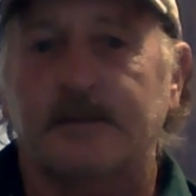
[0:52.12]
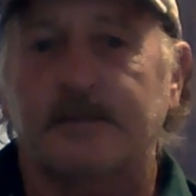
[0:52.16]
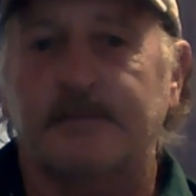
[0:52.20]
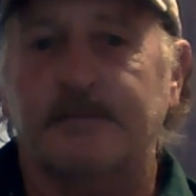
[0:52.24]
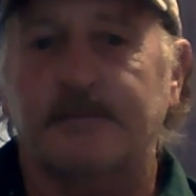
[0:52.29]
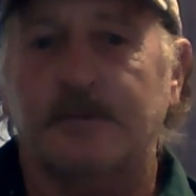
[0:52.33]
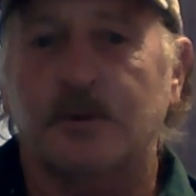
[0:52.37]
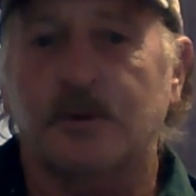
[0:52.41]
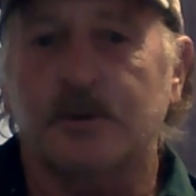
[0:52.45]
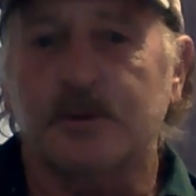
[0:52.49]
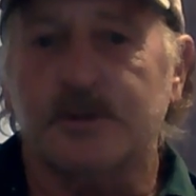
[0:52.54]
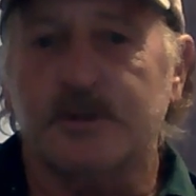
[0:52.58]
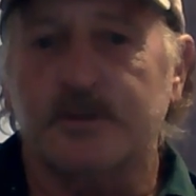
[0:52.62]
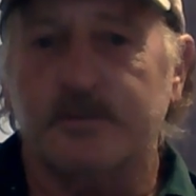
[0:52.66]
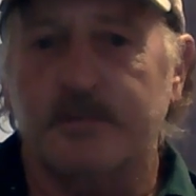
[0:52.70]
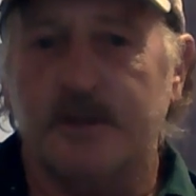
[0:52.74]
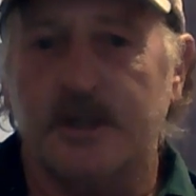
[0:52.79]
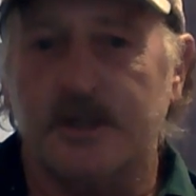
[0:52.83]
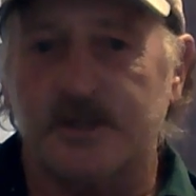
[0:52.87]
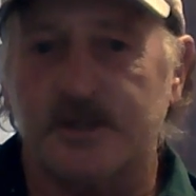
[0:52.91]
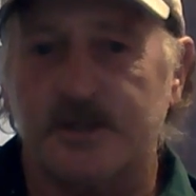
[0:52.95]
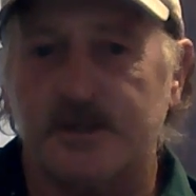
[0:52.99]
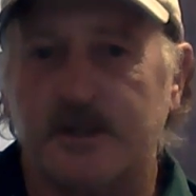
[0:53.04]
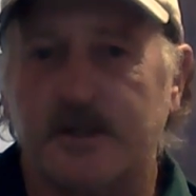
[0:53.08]
Of course, the
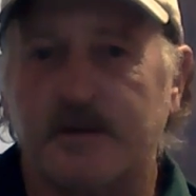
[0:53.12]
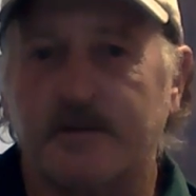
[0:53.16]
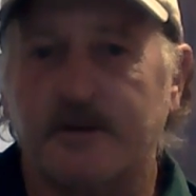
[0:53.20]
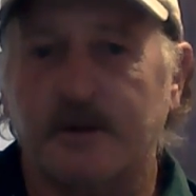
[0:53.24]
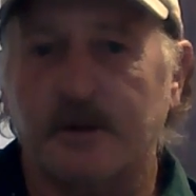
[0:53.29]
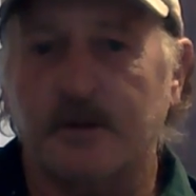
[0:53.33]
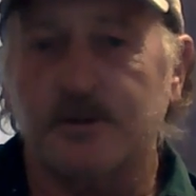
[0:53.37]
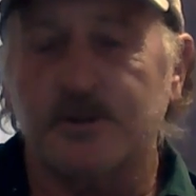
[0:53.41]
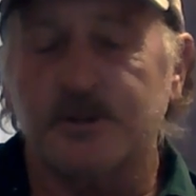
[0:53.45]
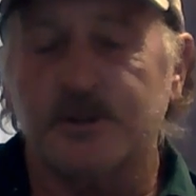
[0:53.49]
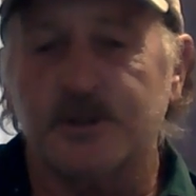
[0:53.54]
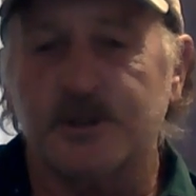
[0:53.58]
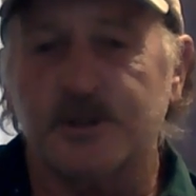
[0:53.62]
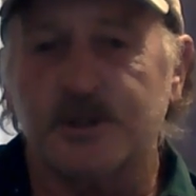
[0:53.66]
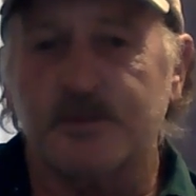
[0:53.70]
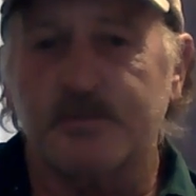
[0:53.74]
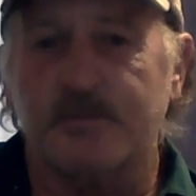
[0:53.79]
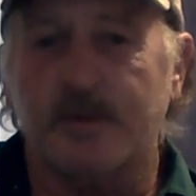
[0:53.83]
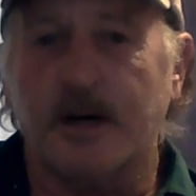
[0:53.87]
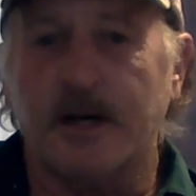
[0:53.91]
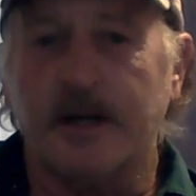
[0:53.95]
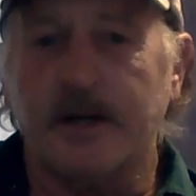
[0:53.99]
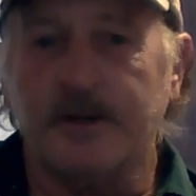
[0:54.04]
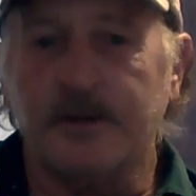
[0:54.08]
best thing there is to just
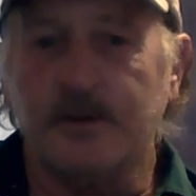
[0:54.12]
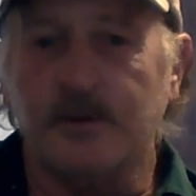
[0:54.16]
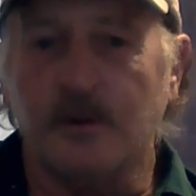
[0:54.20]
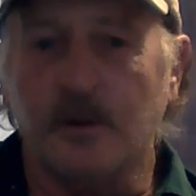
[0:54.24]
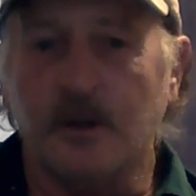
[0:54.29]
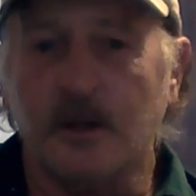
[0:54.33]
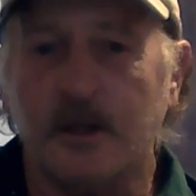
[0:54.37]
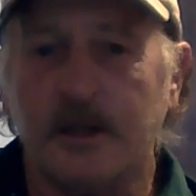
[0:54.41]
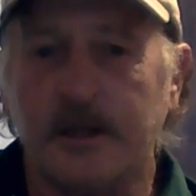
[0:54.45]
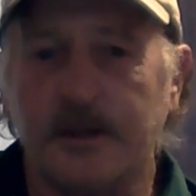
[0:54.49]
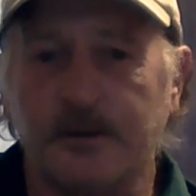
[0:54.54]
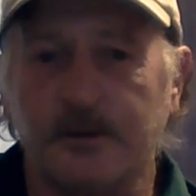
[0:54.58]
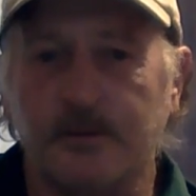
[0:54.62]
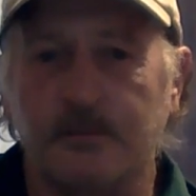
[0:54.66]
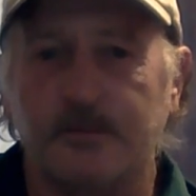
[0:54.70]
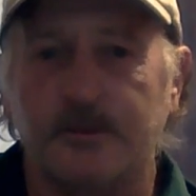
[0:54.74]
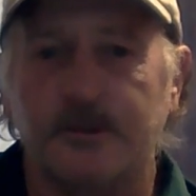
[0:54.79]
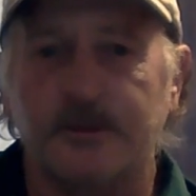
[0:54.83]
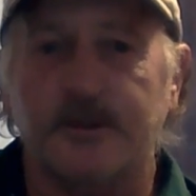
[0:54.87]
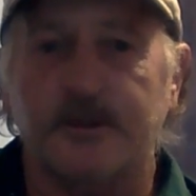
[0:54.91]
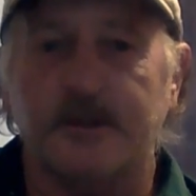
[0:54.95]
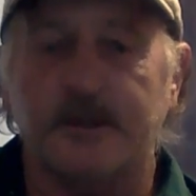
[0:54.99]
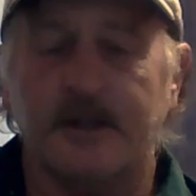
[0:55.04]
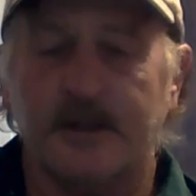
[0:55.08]
buy a new liner,
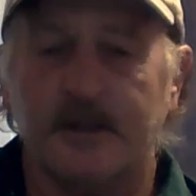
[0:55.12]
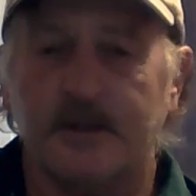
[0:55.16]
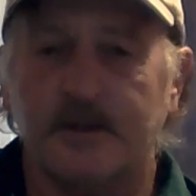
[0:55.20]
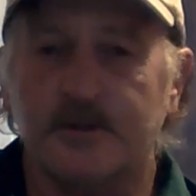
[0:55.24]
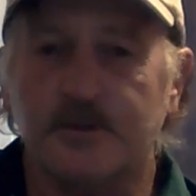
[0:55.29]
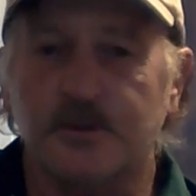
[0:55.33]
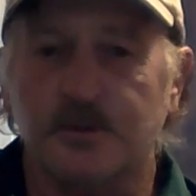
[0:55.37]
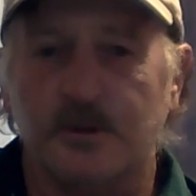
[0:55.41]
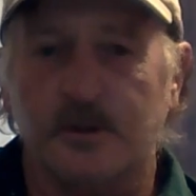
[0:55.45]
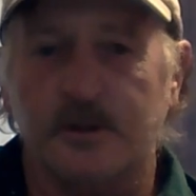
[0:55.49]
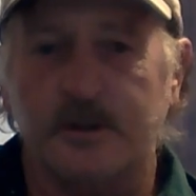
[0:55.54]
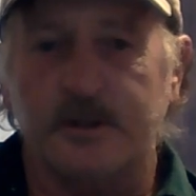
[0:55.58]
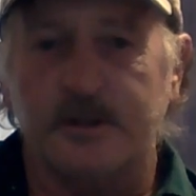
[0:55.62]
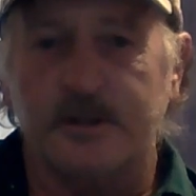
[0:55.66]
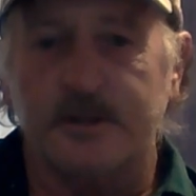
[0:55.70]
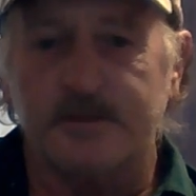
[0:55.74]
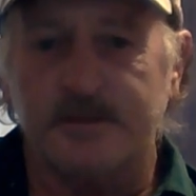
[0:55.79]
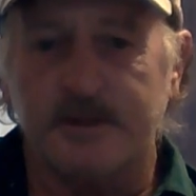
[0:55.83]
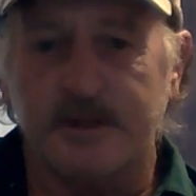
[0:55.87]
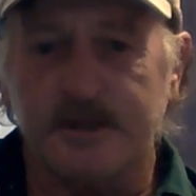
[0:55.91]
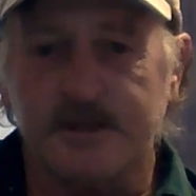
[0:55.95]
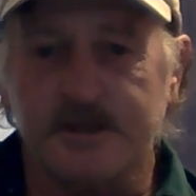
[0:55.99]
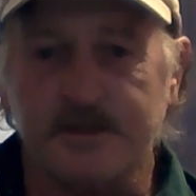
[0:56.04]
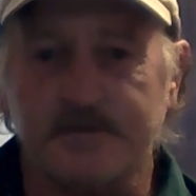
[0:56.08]
but then that gets really
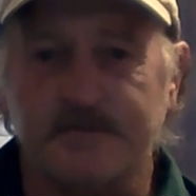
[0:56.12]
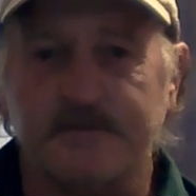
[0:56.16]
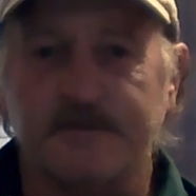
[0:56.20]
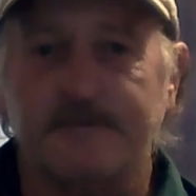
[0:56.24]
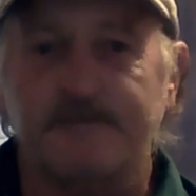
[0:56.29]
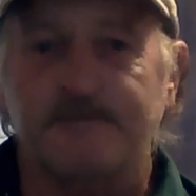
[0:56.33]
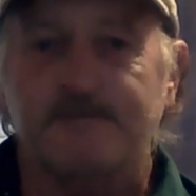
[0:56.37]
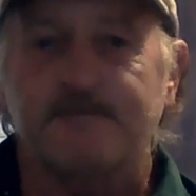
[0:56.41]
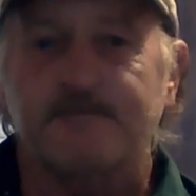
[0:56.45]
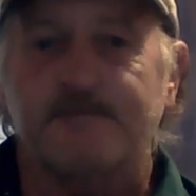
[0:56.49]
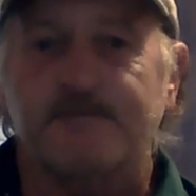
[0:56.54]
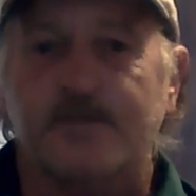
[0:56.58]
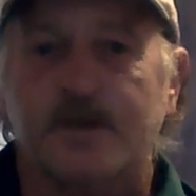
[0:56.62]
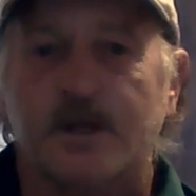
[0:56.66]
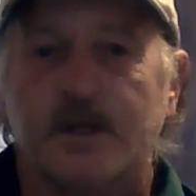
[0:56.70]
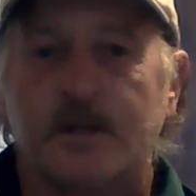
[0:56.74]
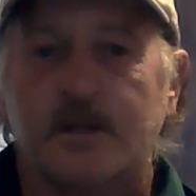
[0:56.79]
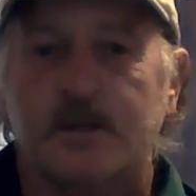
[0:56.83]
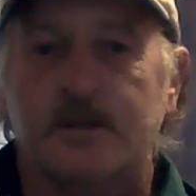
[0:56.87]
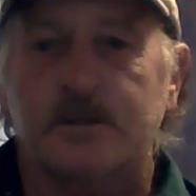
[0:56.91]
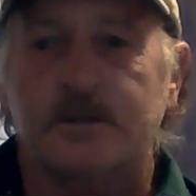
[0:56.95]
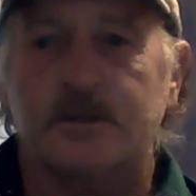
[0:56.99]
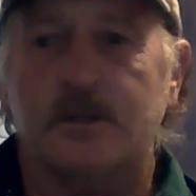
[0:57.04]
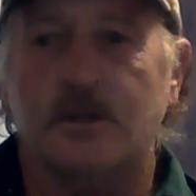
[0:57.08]
expensive.
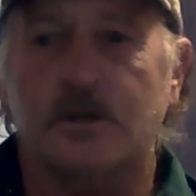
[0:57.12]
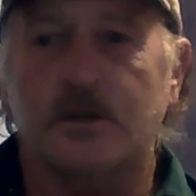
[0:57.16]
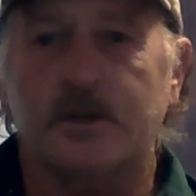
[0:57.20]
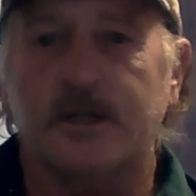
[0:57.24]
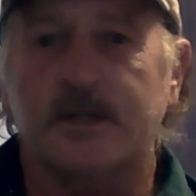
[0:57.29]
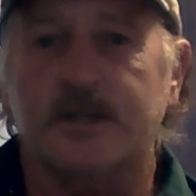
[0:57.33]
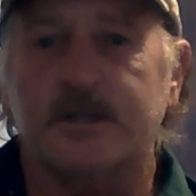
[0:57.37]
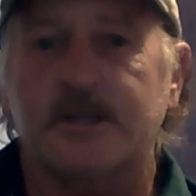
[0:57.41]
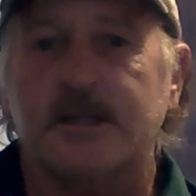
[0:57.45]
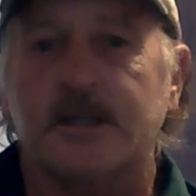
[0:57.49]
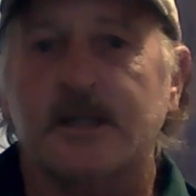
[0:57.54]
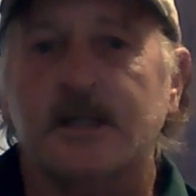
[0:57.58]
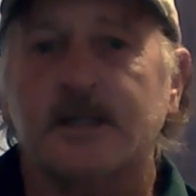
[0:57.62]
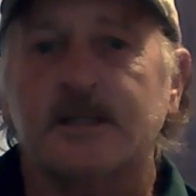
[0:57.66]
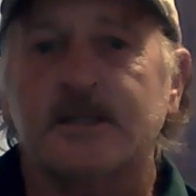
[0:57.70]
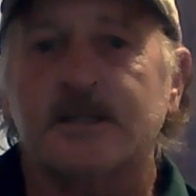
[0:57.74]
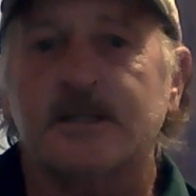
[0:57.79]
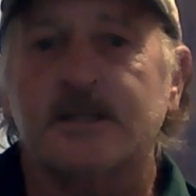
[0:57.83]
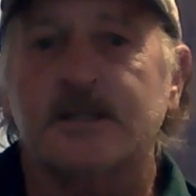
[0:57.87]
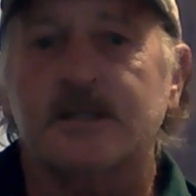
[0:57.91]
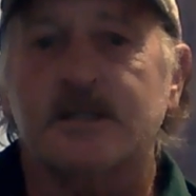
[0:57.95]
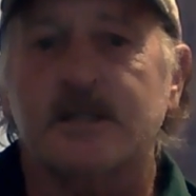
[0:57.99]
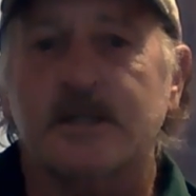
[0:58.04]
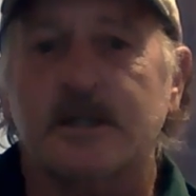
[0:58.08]
So, okay, so let's
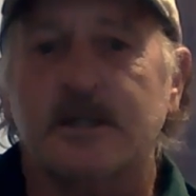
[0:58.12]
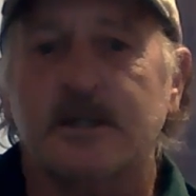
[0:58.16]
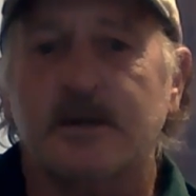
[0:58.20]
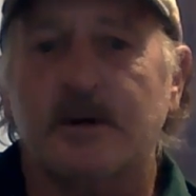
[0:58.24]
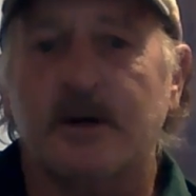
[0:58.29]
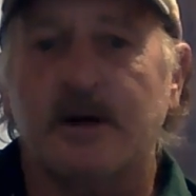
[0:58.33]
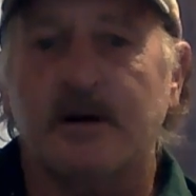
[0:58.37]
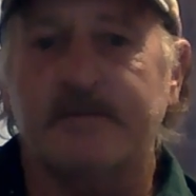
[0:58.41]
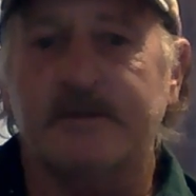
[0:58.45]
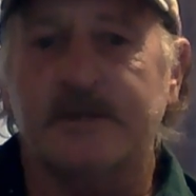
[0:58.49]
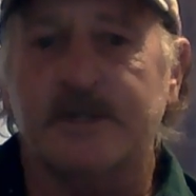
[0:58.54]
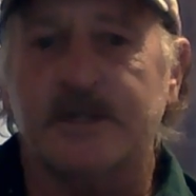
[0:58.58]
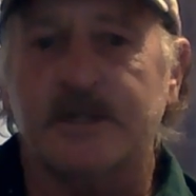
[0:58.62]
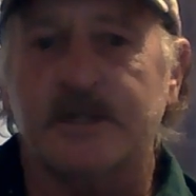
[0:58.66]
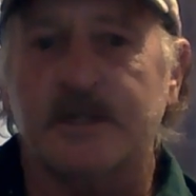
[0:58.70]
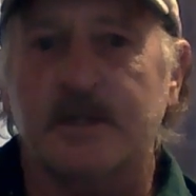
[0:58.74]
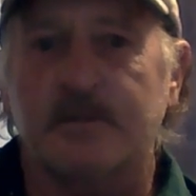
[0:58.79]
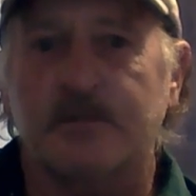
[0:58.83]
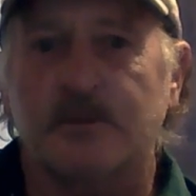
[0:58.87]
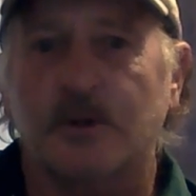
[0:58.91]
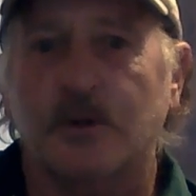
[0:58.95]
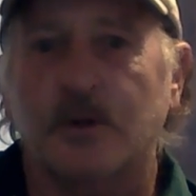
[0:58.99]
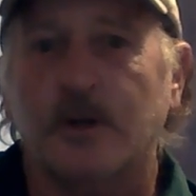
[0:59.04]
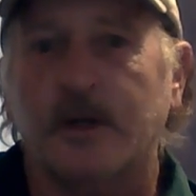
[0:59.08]
just say you have a
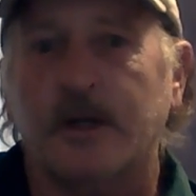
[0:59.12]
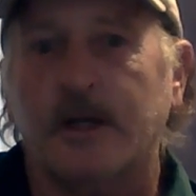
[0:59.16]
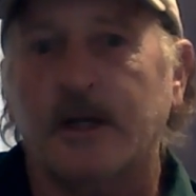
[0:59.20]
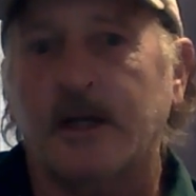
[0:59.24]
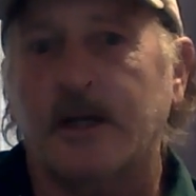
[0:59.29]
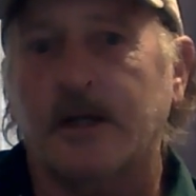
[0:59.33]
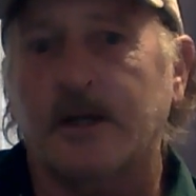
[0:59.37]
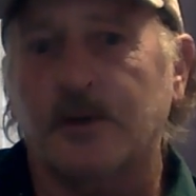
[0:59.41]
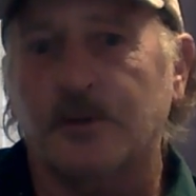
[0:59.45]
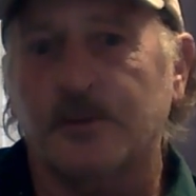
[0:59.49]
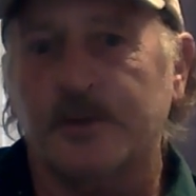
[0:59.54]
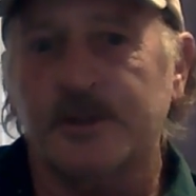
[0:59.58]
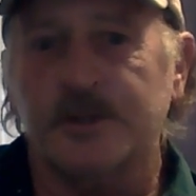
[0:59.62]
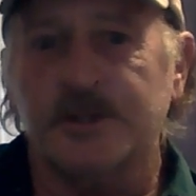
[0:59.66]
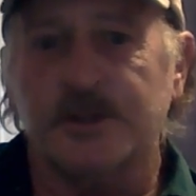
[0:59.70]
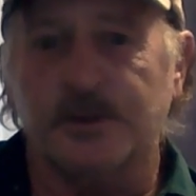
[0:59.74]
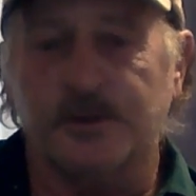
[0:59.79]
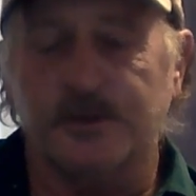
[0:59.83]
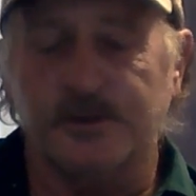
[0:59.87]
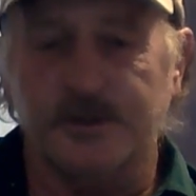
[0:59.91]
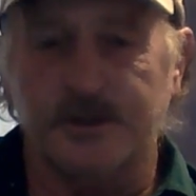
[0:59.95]
skimmer and a return